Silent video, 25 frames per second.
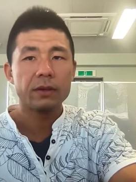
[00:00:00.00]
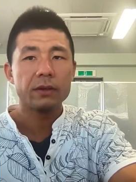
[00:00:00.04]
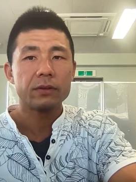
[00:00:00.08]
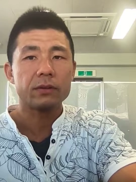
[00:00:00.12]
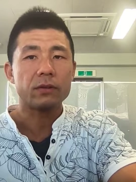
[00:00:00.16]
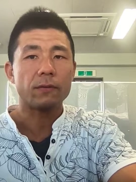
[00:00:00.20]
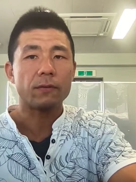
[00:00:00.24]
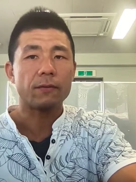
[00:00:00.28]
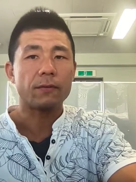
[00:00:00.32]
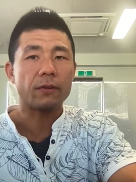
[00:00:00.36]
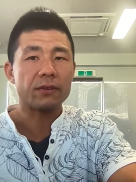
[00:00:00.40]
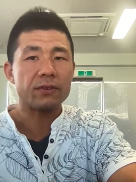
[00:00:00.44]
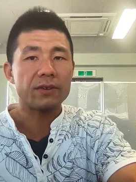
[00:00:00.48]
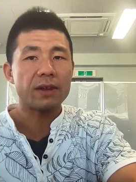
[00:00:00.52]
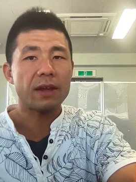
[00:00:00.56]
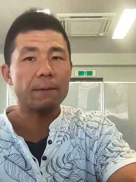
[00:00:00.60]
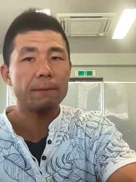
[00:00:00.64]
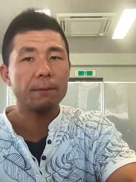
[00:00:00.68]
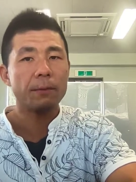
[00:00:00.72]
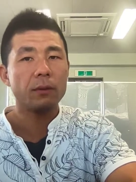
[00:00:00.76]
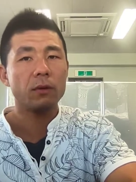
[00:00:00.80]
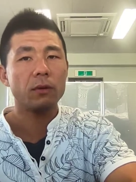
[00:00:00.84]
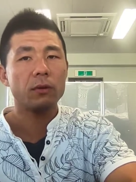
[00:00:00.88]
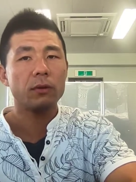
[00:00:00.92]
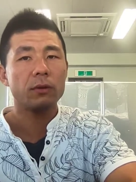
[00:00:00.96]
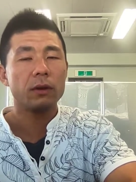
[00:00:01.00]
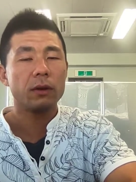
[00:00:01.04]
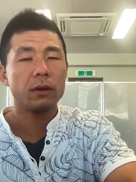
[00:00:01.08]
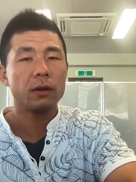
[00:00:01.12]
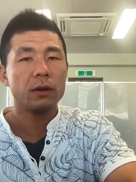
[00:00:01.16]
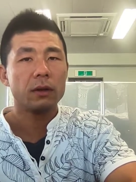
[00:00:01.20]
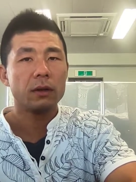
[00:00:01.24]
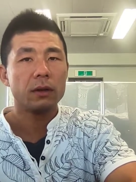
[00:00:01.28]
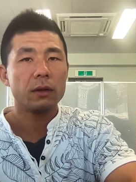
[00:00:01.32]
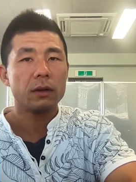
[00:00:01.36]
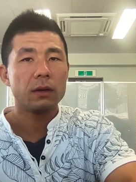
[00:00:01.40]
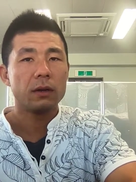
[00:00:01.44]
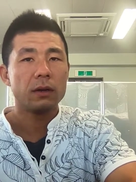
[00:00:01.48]
So for example,
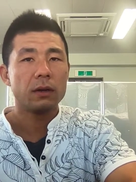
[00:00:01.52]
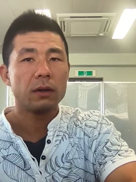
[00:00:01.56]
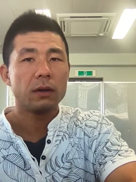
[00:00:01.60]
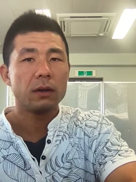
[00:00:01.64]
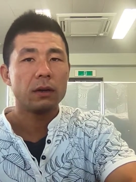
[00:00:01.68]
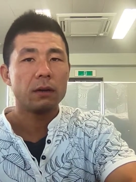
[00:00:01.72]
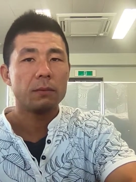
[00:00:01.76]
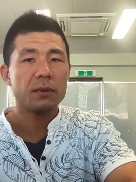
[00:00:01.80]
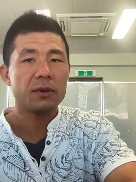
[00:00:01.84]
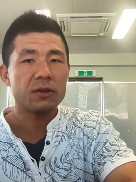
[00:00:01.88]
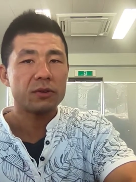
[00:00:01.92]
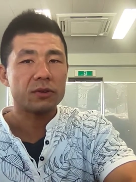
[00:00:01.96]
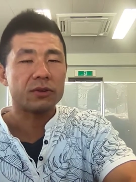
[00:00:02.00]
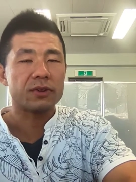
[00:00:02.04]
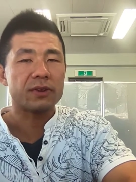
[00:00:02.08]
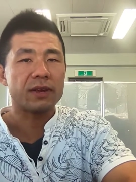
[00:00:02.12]
Mr.